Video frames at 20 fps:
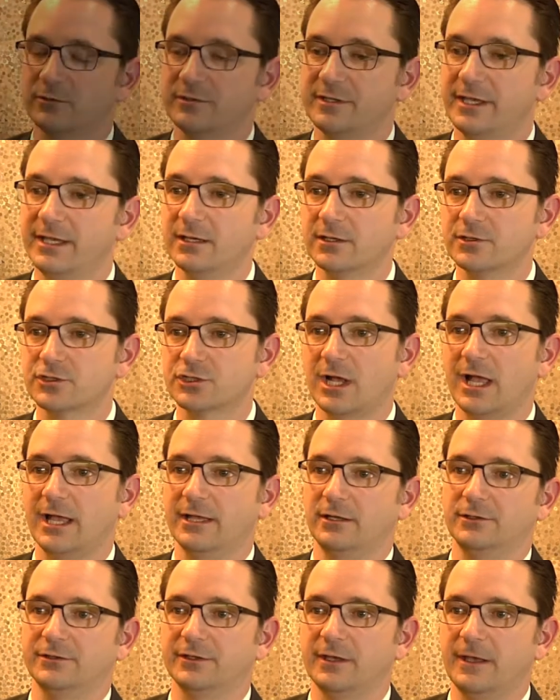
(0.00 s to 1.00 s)
take a
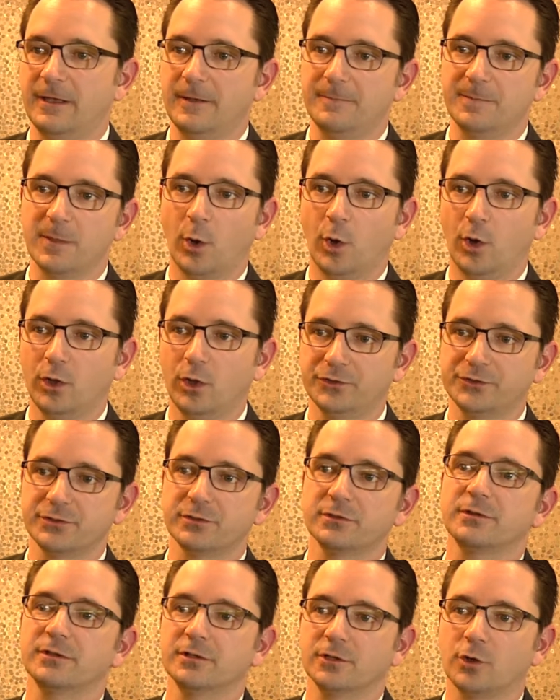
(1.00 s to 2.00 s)
child,
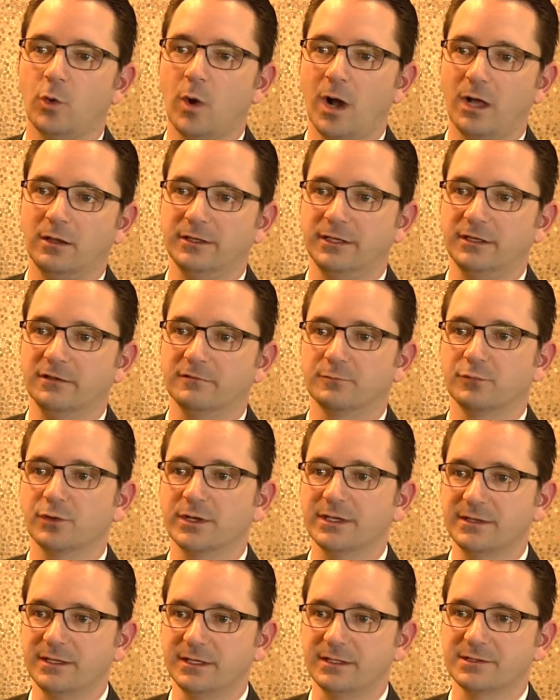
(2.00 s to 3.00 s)
alter their quality of
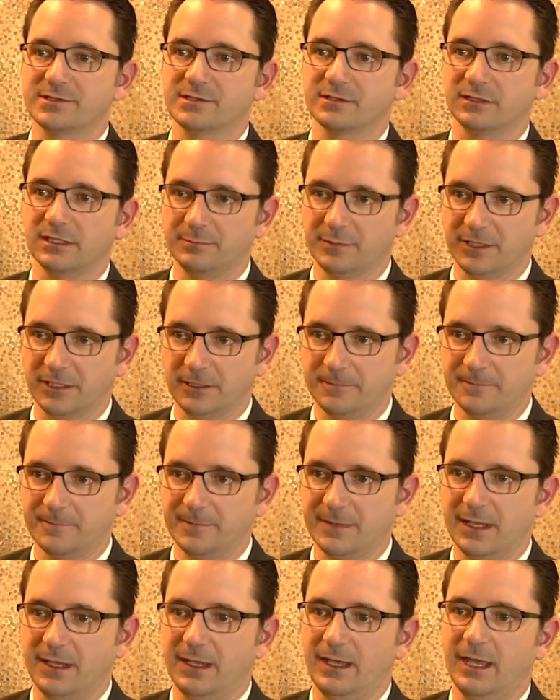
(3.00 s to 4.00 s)
breathing and sleeping.
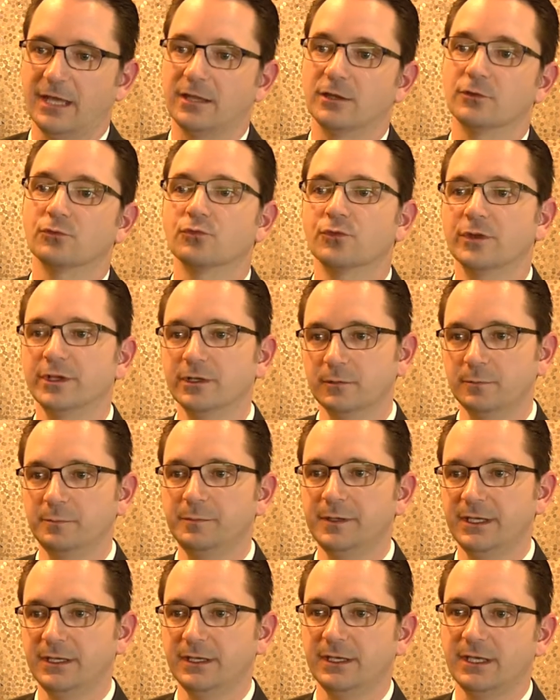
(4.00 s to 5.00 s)
And the real
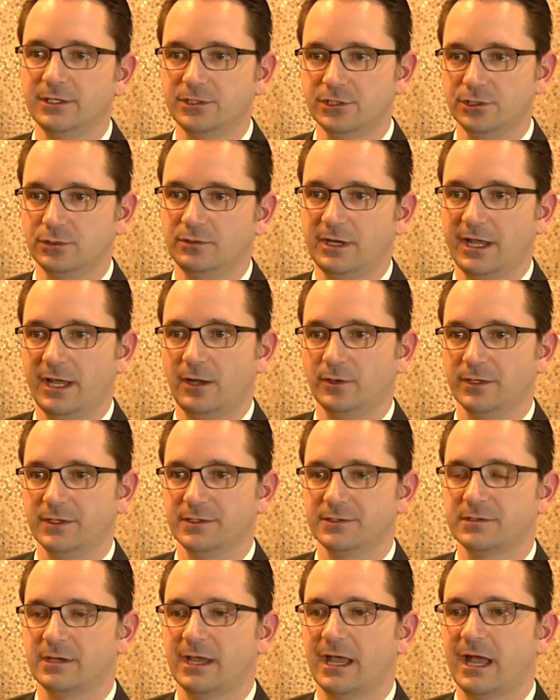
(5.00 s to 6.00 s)
big issue now
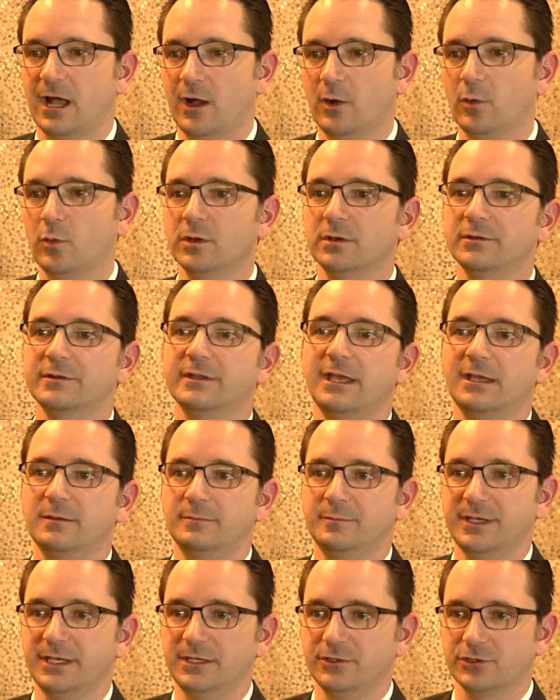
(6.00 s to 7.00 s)
is how will they
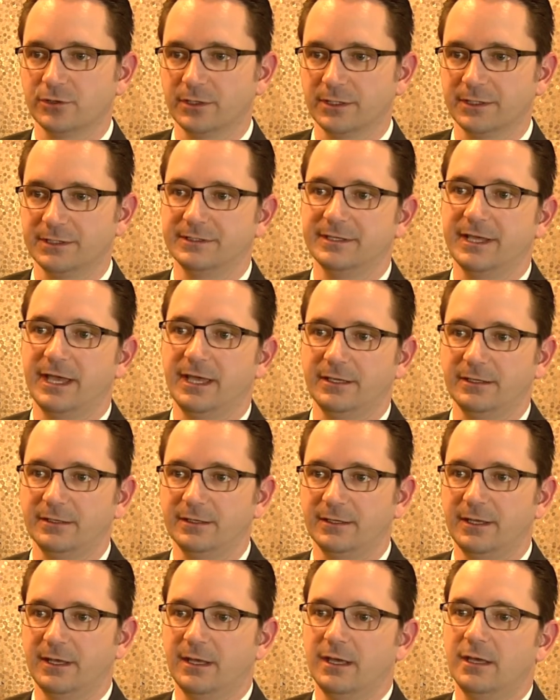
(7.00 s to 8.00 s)
be during the day?
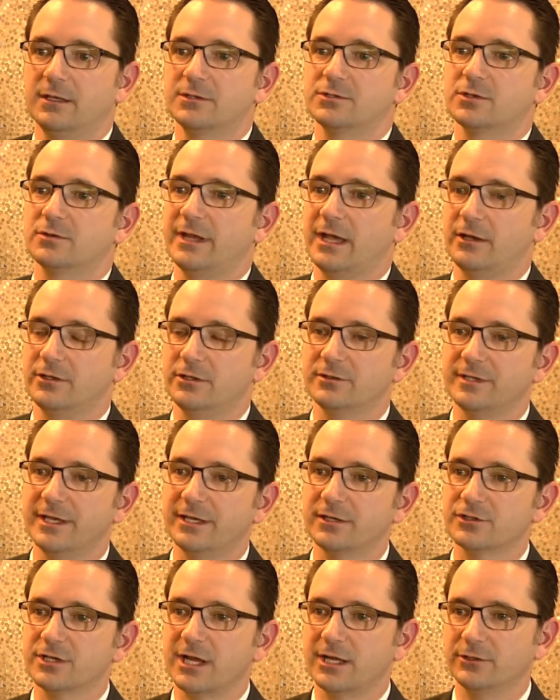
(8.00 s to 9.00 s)
So now you
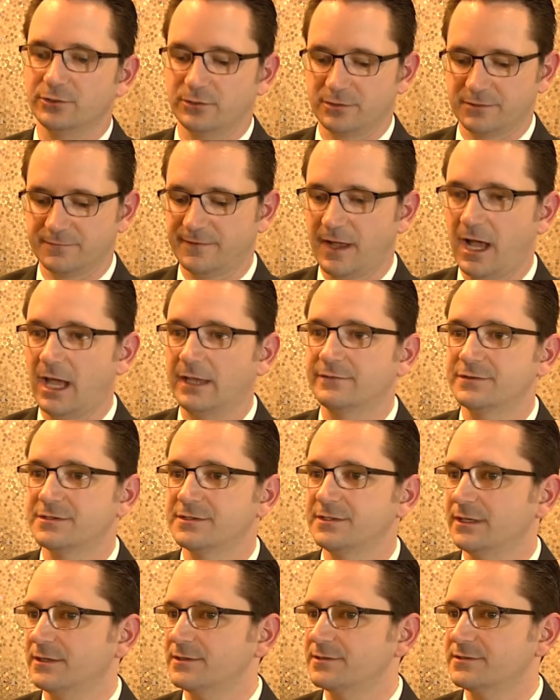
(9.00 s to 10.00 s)
take a child who's 5,
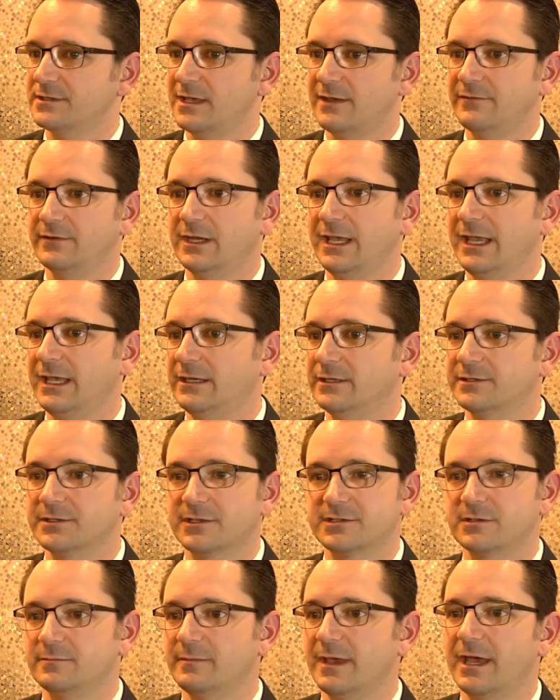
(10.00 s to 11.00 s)
6, 7, 8, it
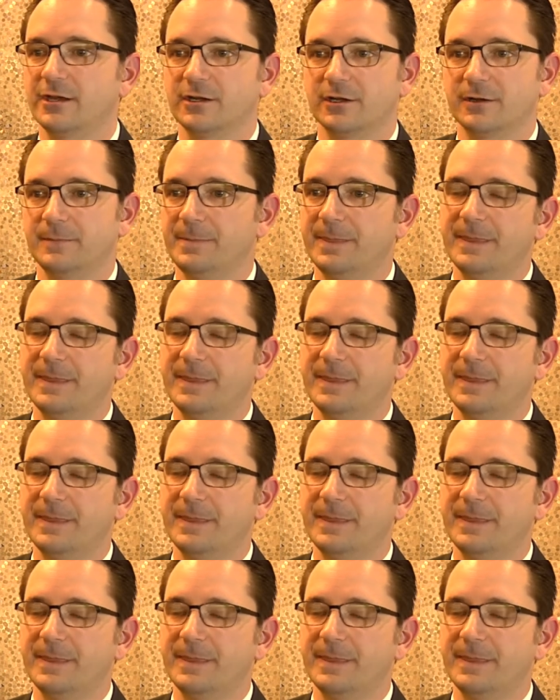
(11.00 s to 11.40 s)
doesn't matter.